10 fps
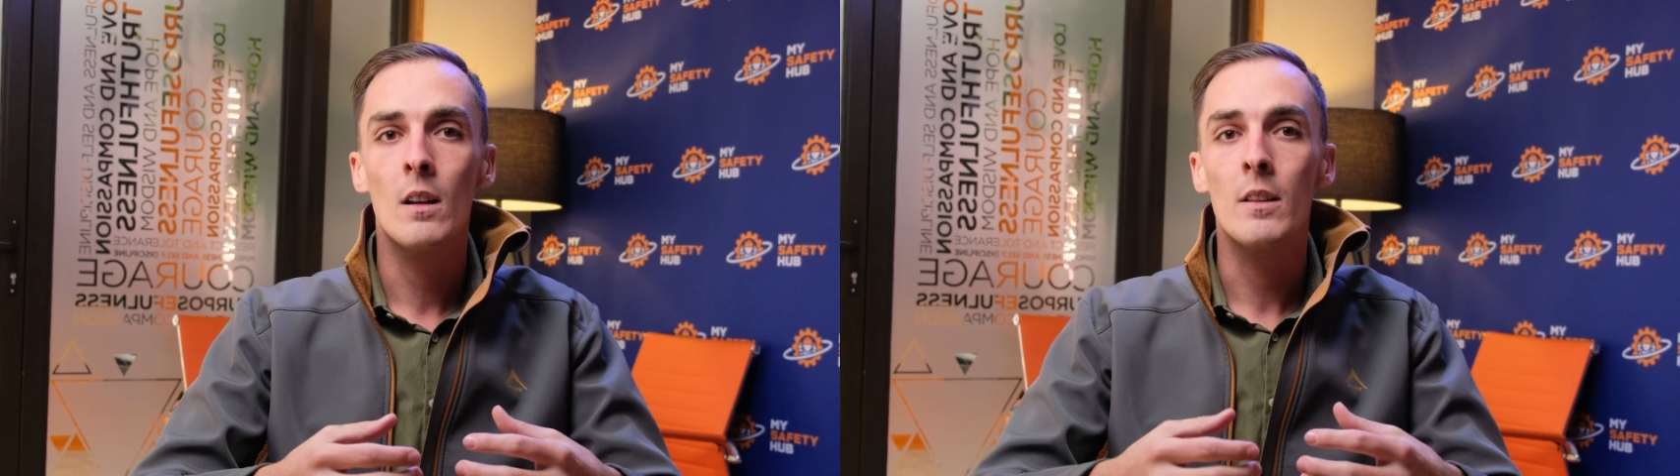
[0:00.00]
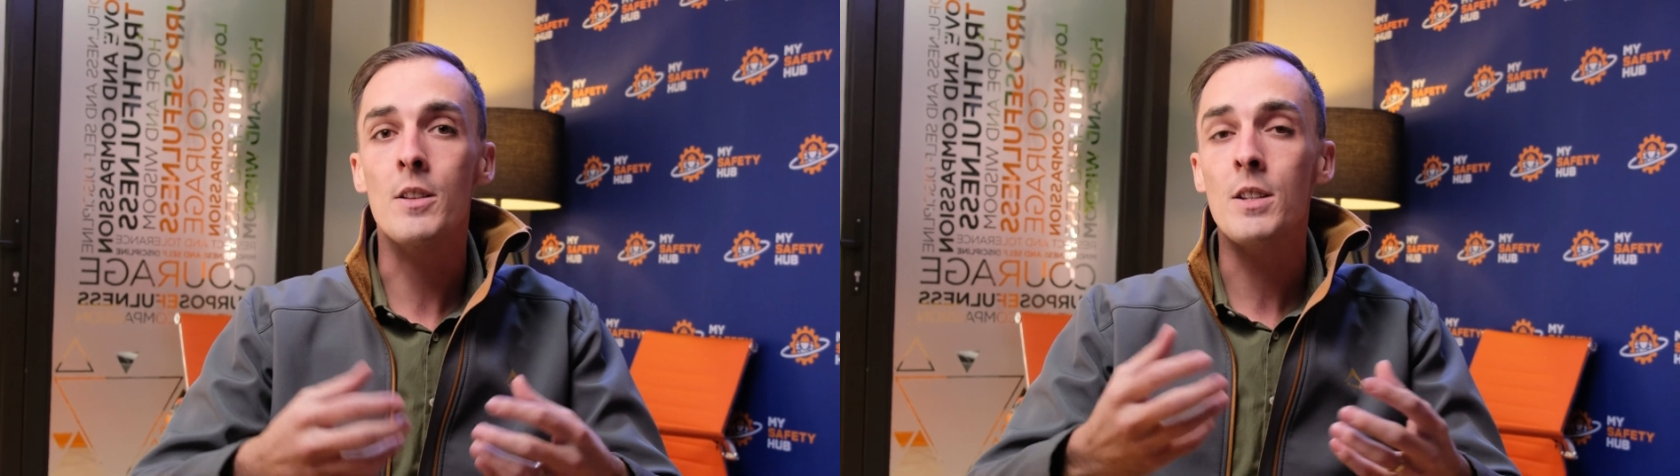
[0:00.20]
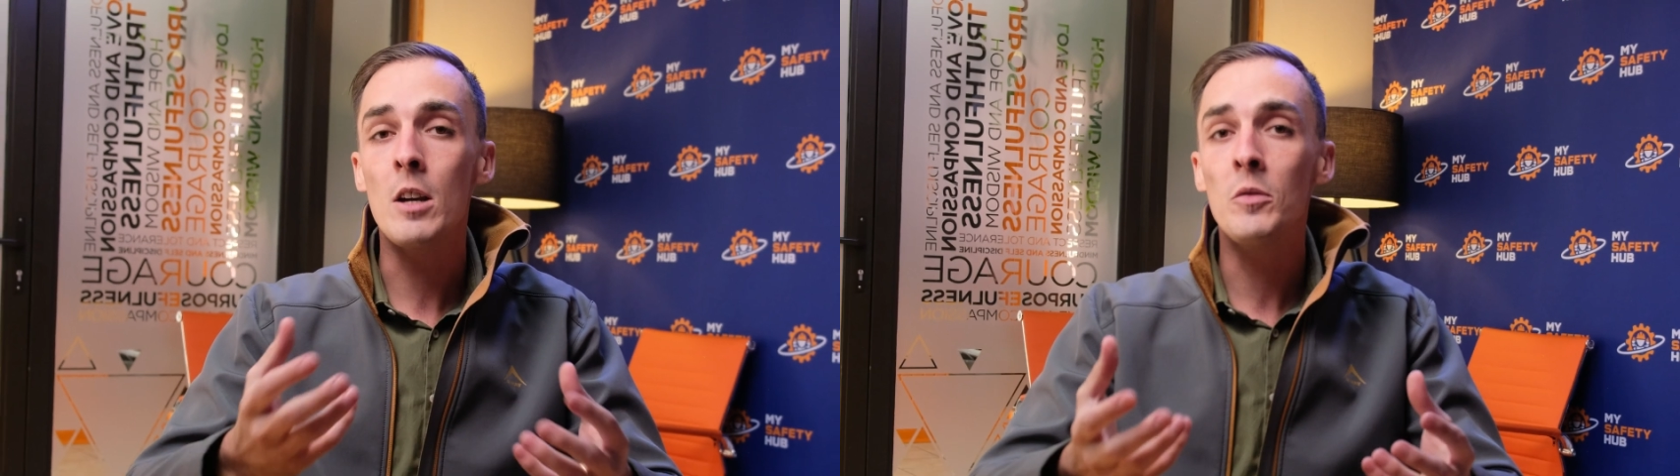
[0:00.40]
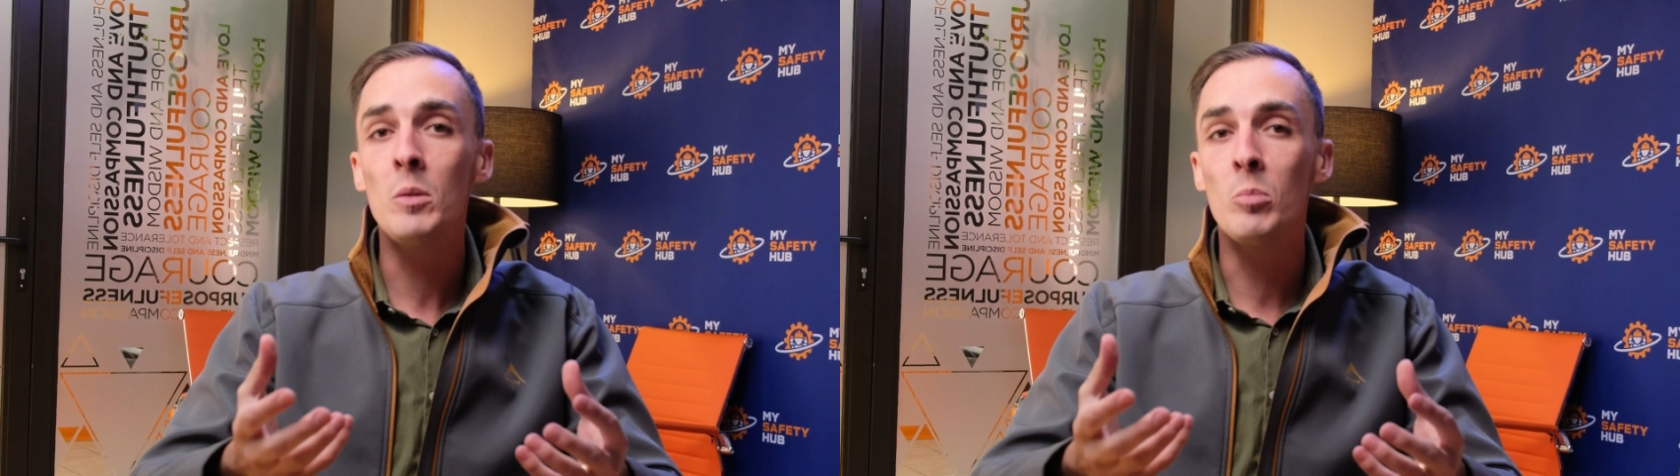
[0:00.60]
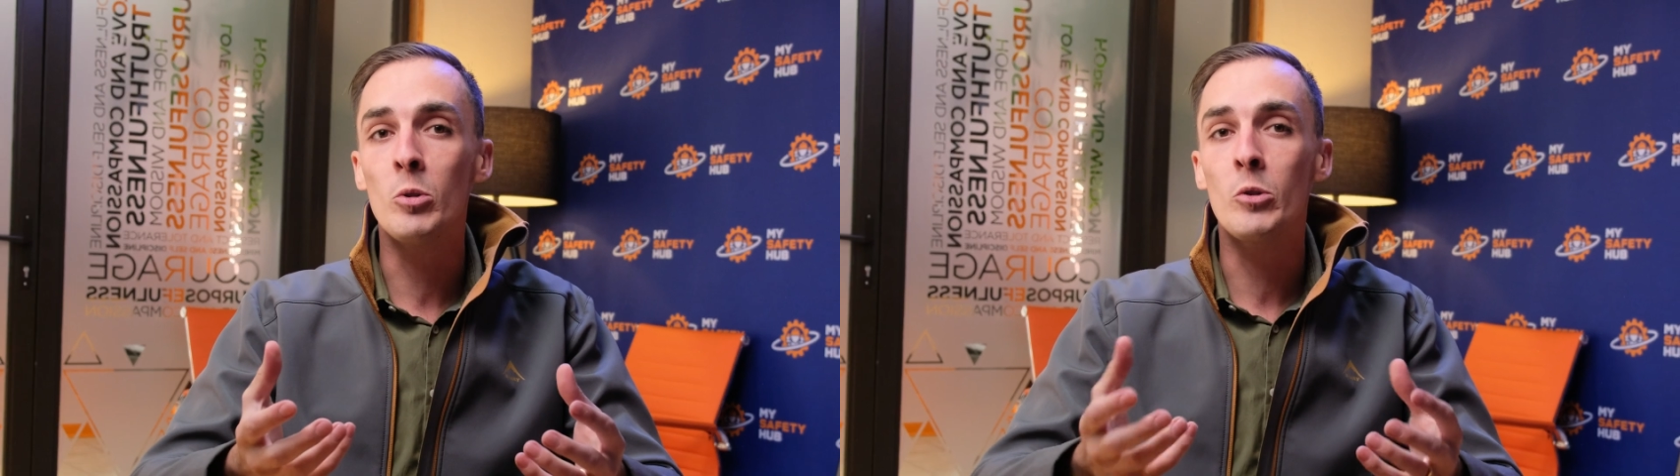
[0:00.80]
The safety
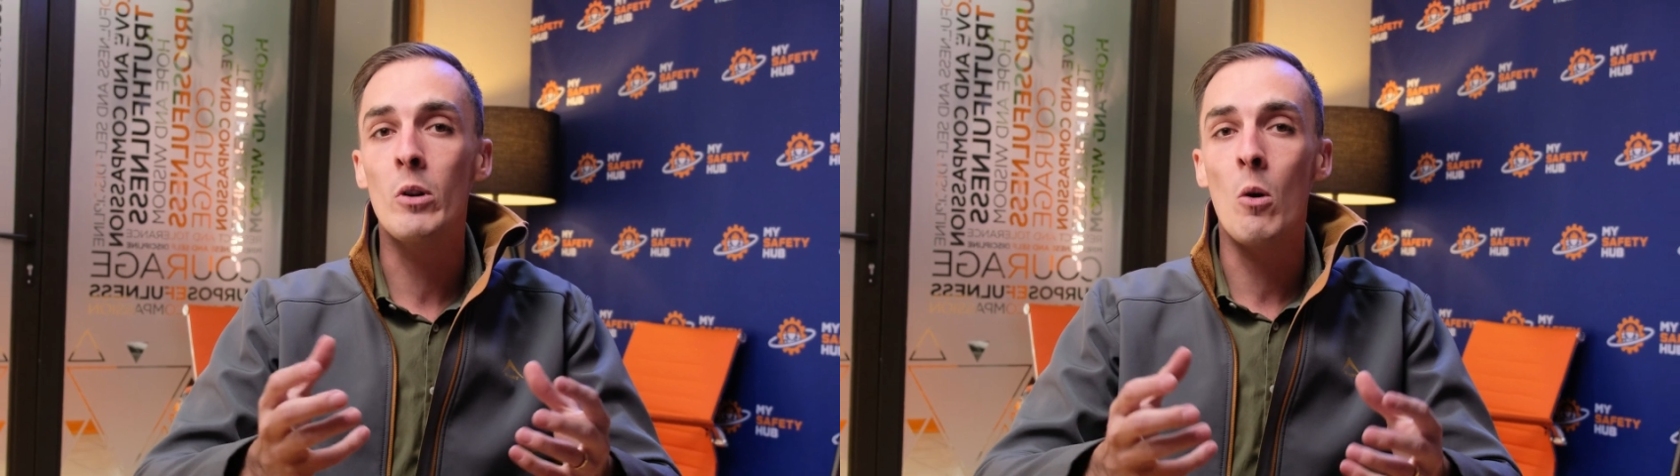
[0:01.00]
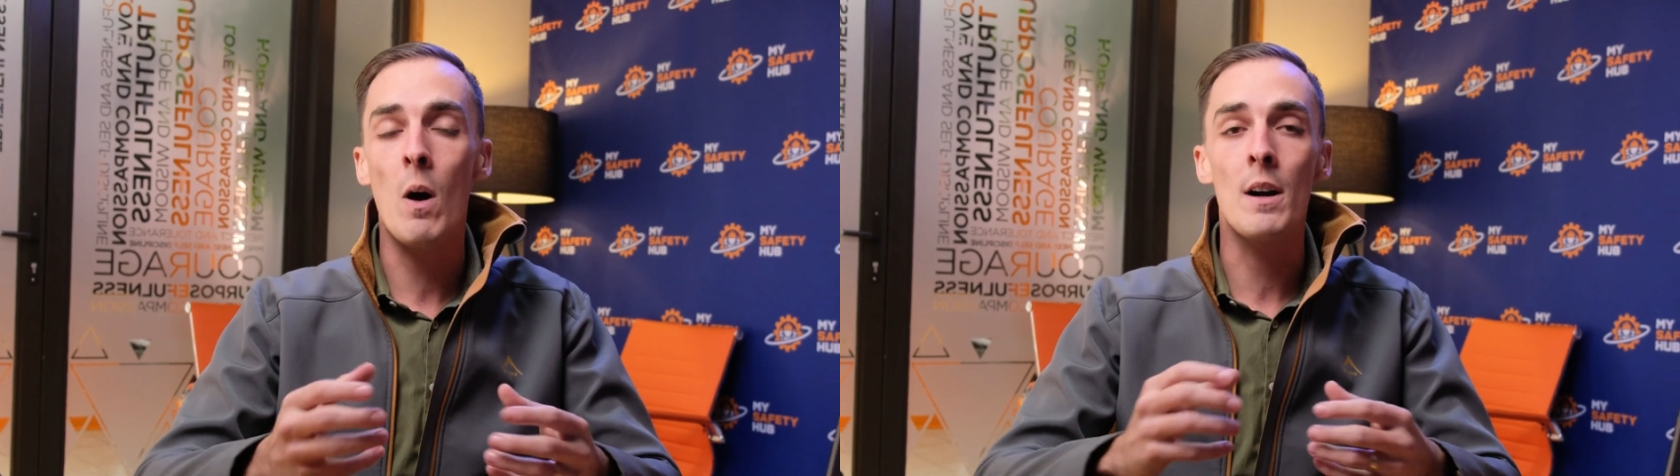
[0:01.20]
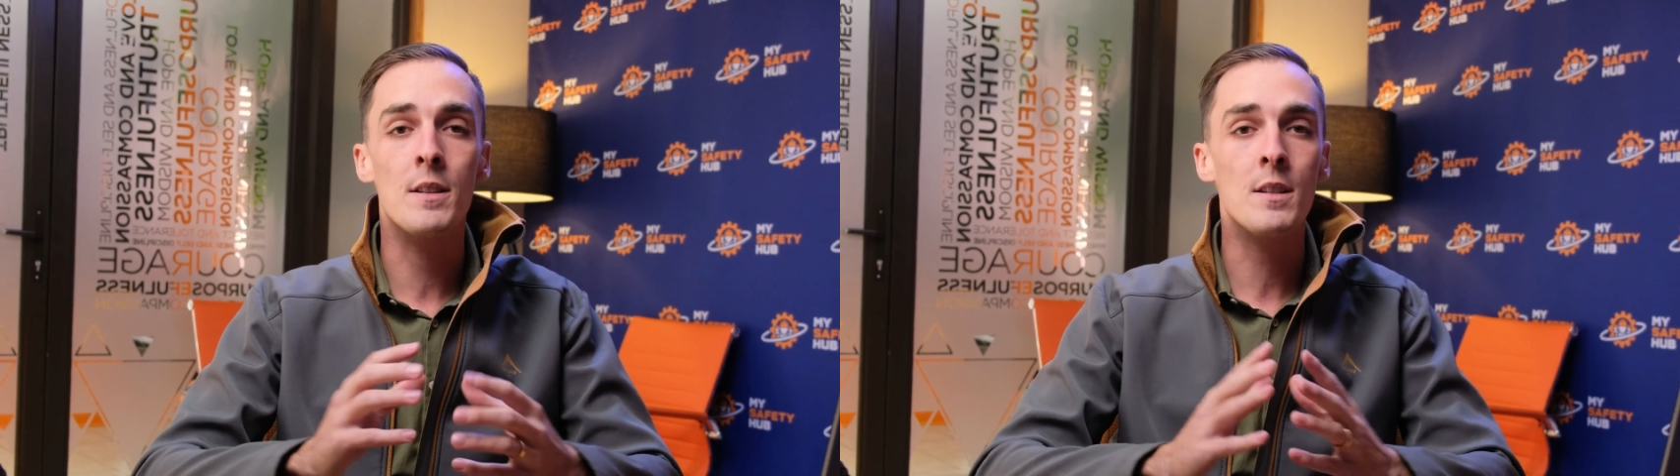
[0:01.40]
boot requires